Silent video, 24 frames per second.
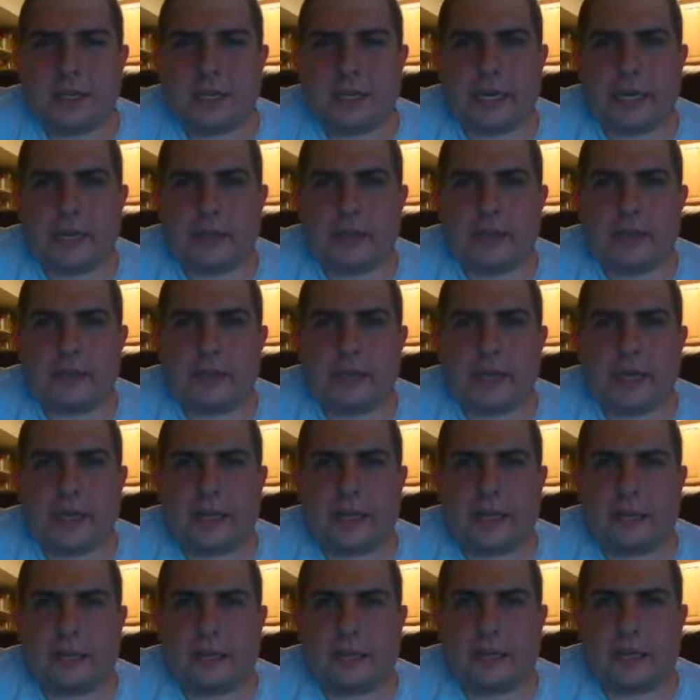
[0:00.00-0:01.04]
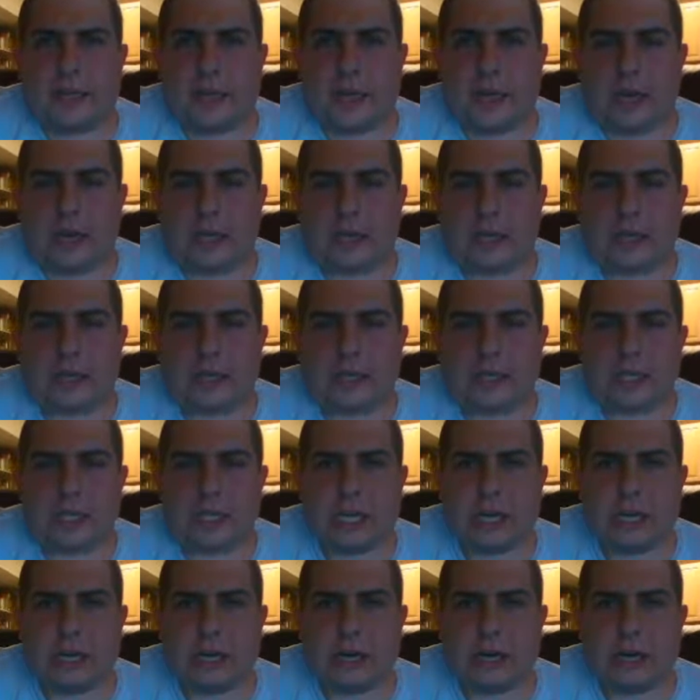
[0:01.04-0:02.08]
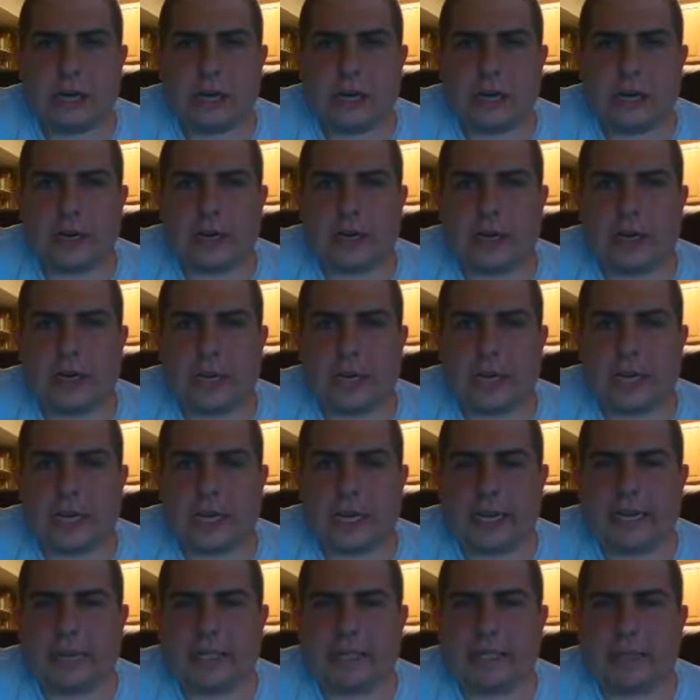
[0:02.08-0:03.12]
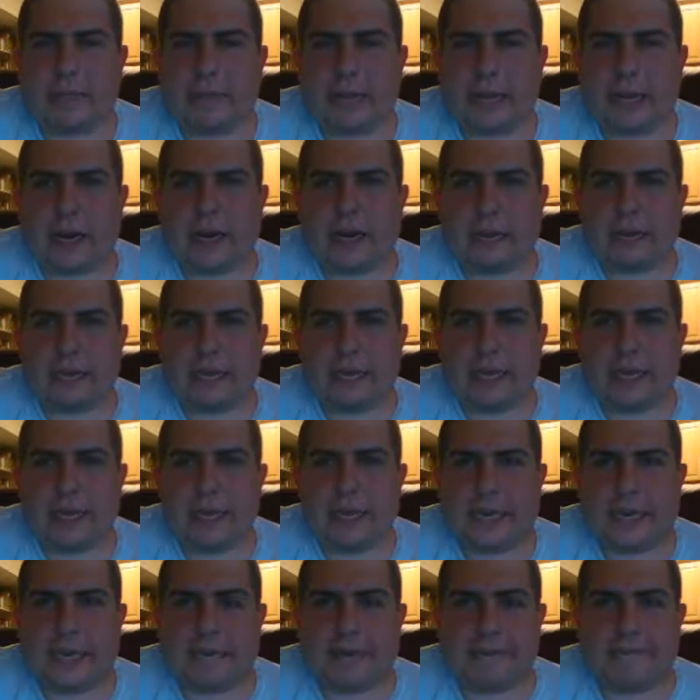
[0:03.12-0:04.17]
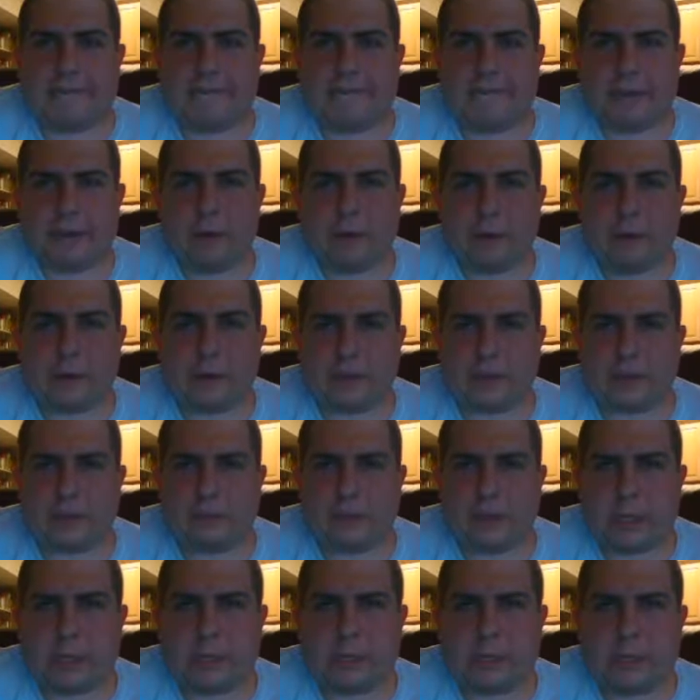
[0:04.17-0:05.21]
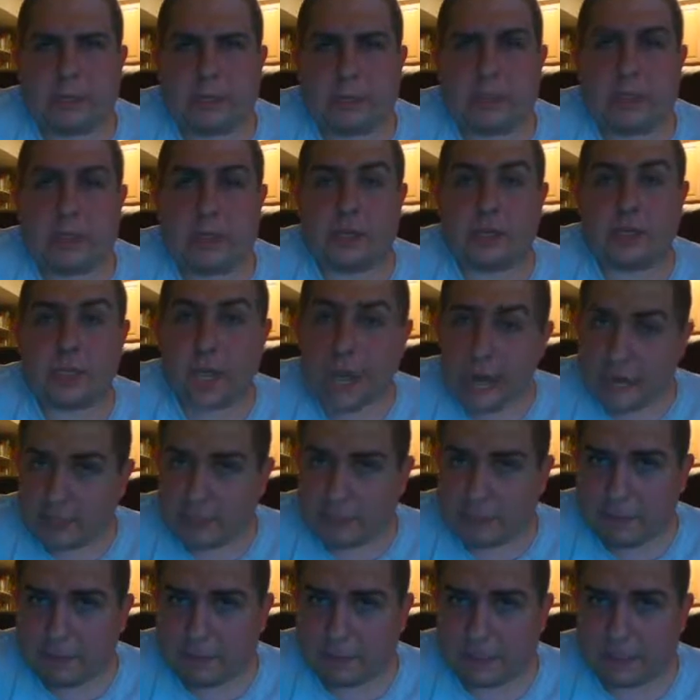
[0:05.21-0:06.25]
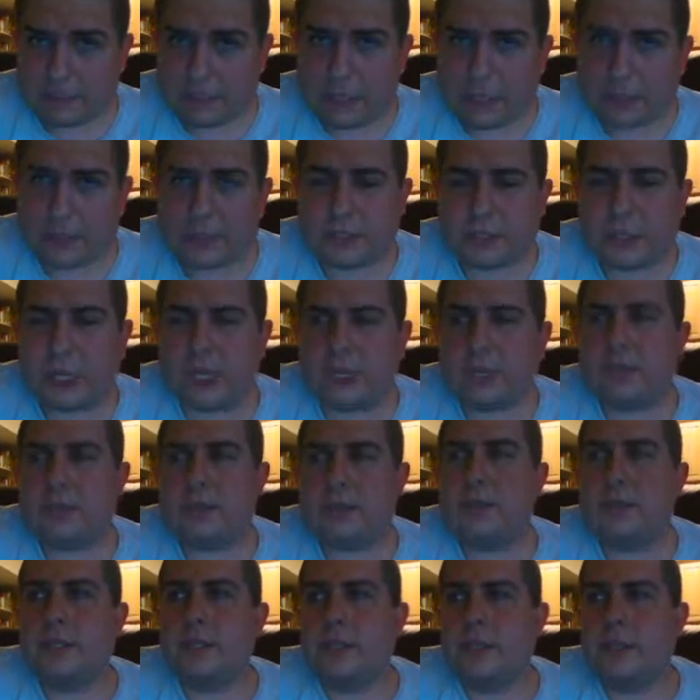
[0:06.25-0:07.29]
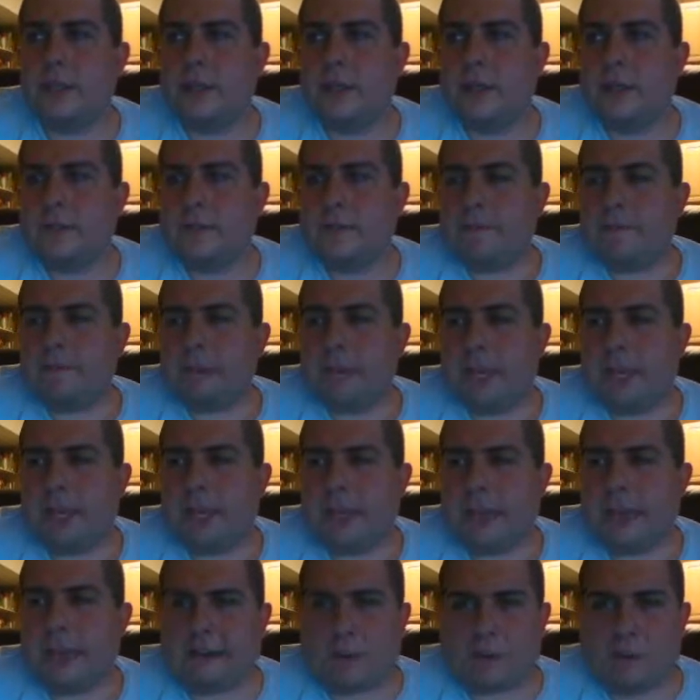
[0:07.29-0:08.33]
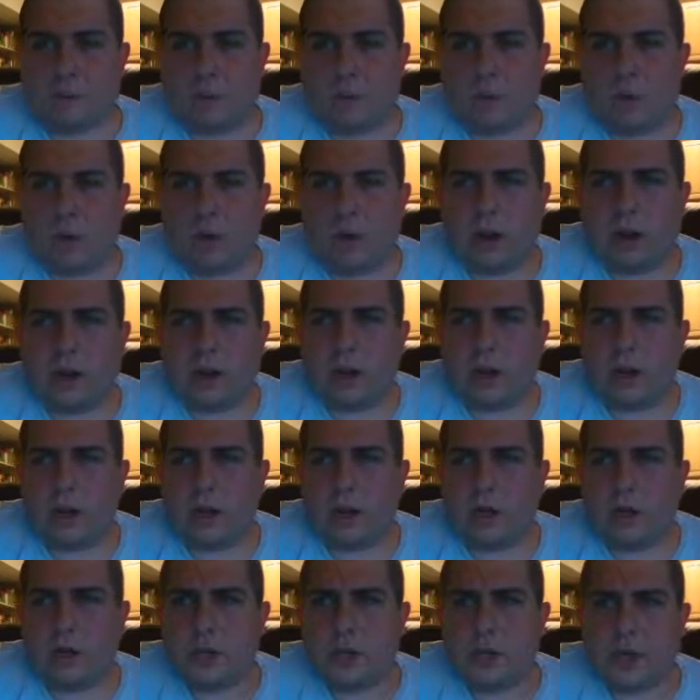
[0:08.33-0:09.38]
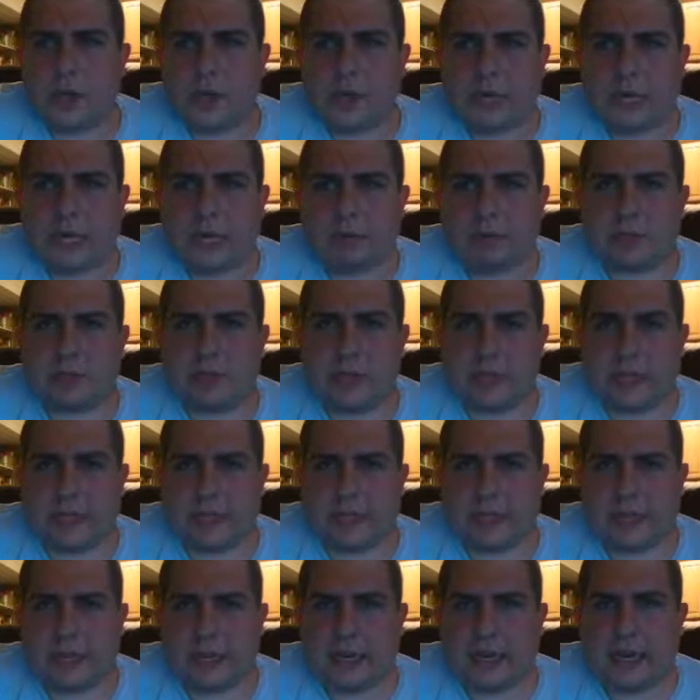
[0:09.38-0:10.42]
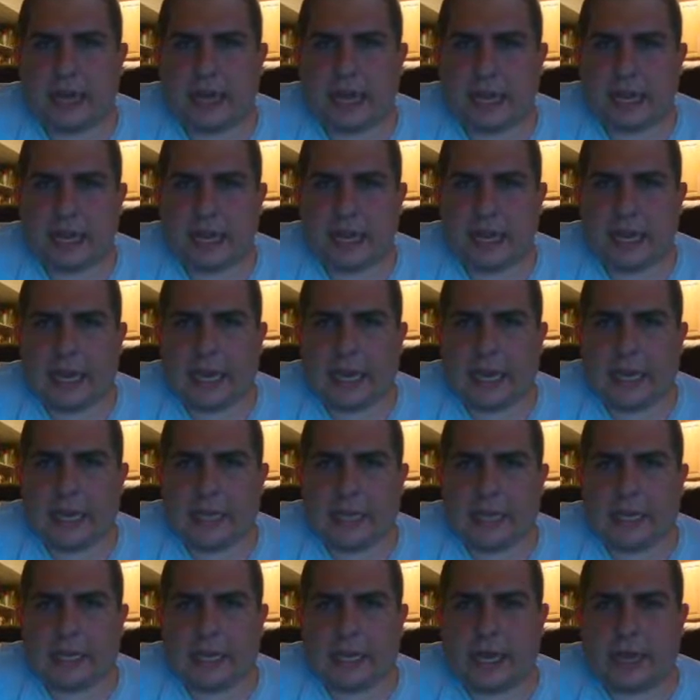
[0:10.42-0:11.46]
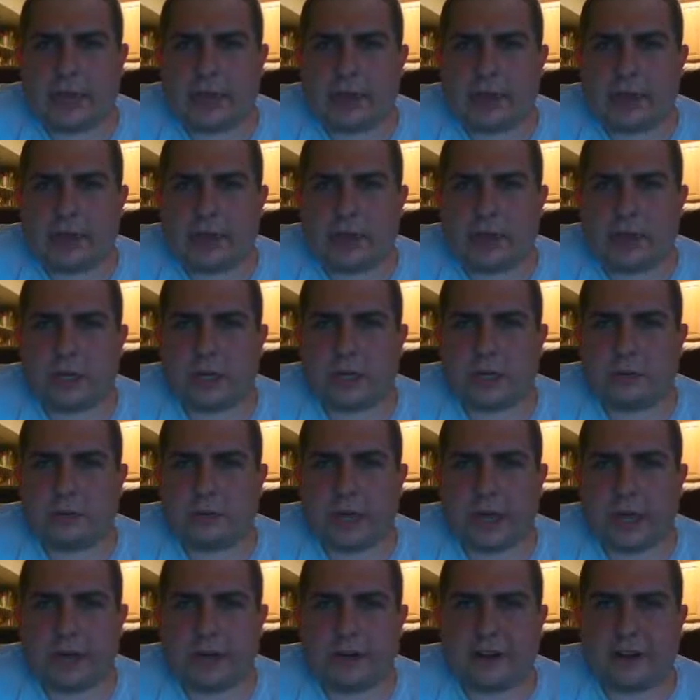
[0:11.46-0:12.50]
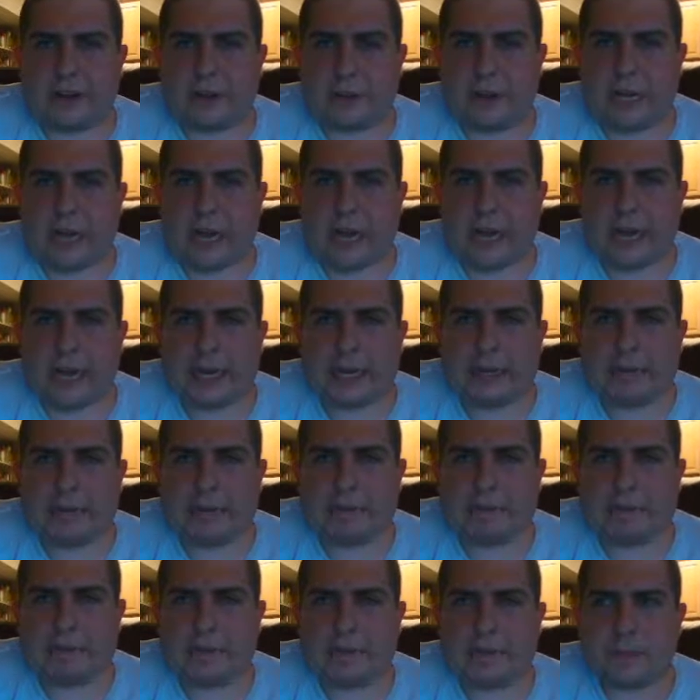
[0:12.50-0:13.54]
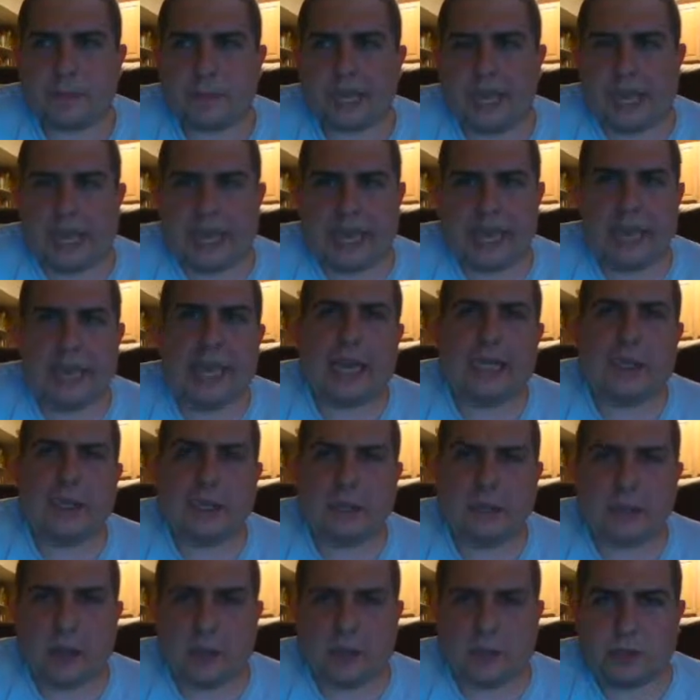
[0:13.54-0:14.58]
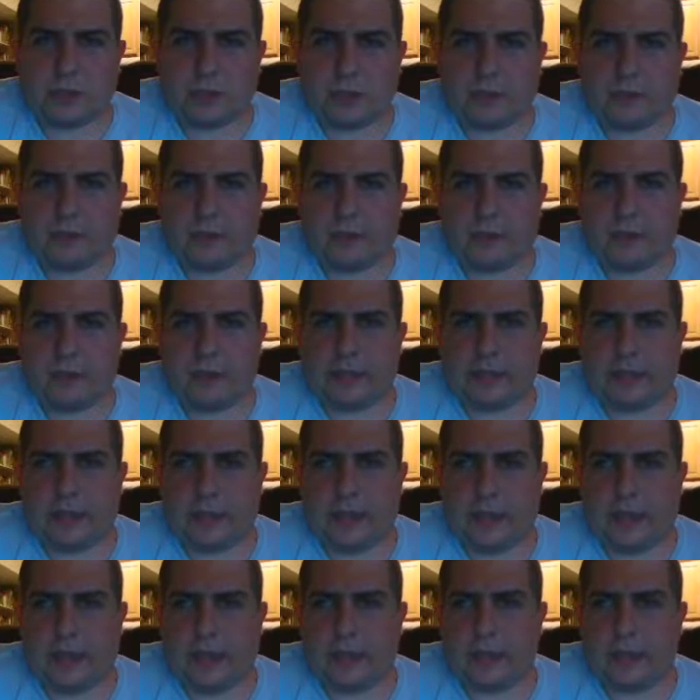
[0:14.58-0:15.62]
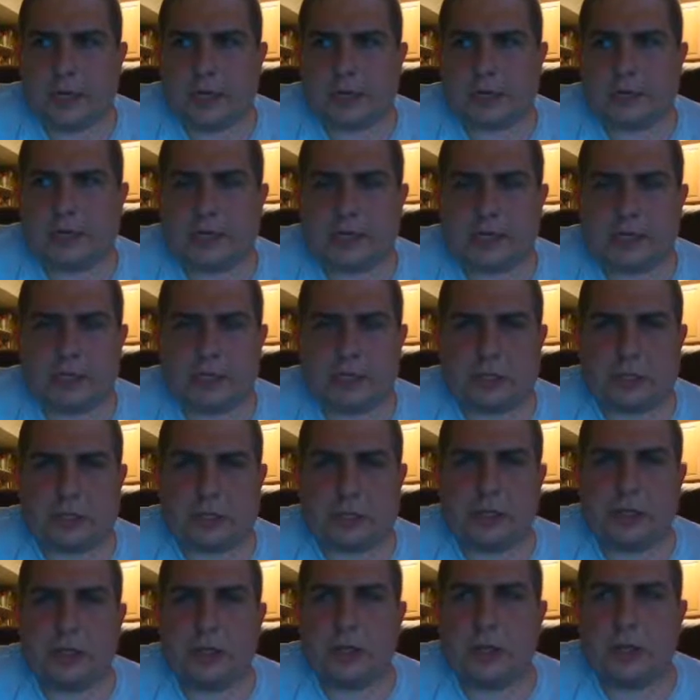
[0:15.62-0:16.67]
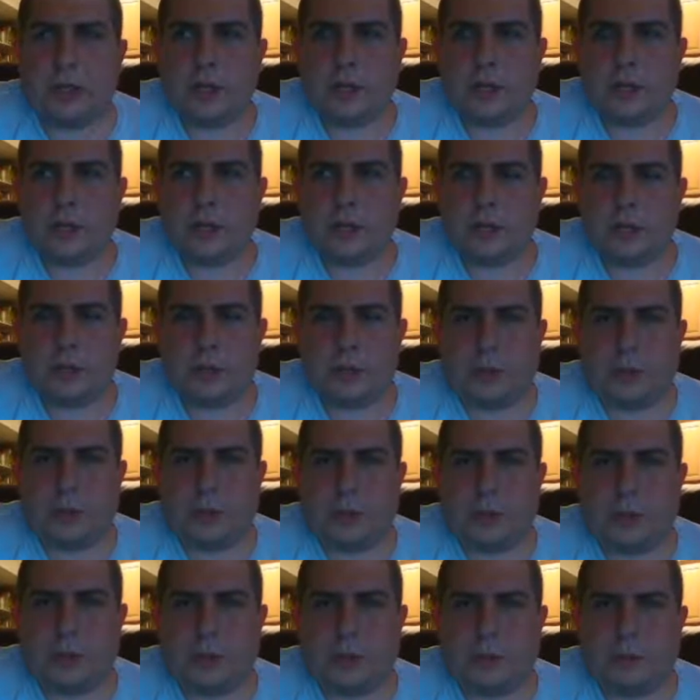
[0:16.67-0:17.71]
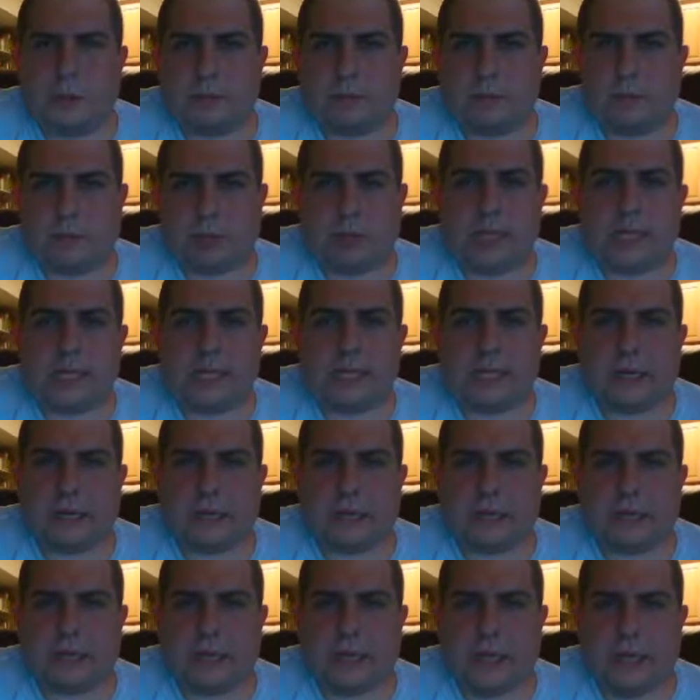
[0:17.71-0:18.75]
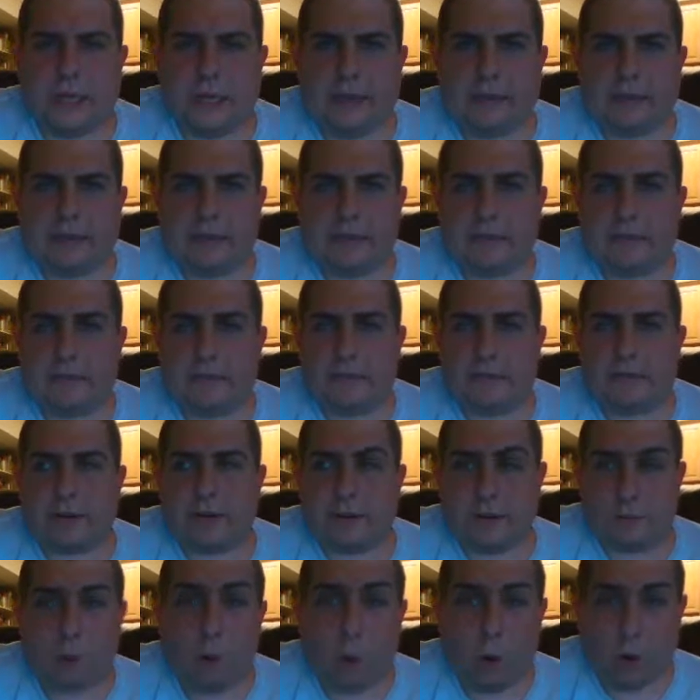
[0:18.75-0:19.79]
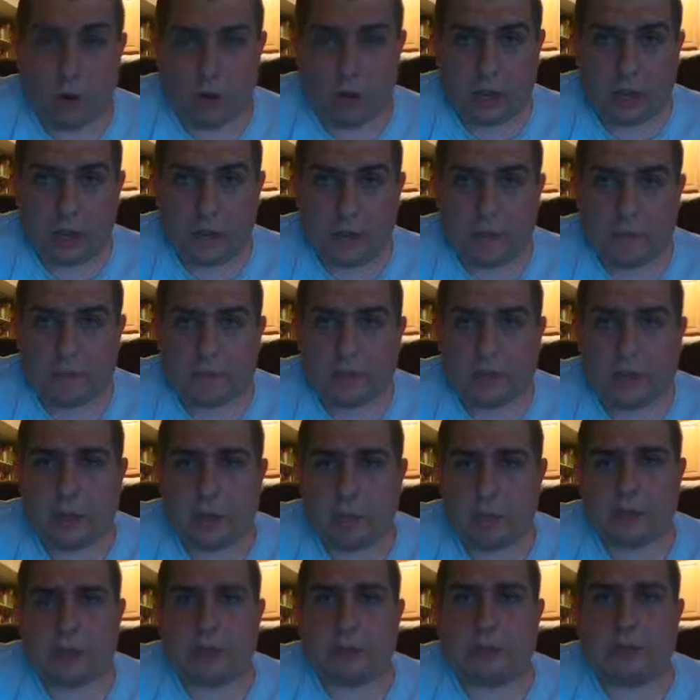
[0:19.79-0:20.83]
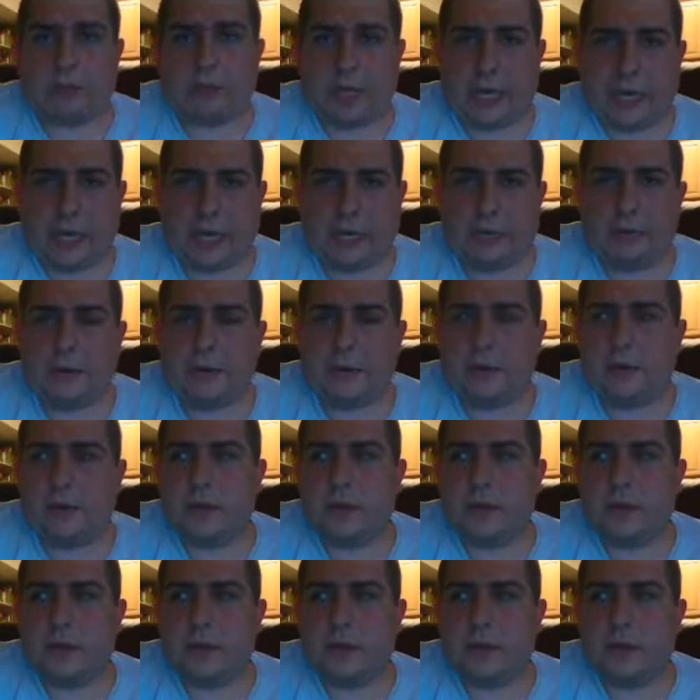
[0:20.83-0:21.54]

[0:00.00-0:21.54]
gets this uh, crush on her, and she apparently can feel people's emotions and change people's emotions. And you have Gamora, who keeps trying to deny that her and Chris Pratt are going to be an item. And she's also dealing with uh, her sister, who is bloodthirsty for Gamora and wants her dead.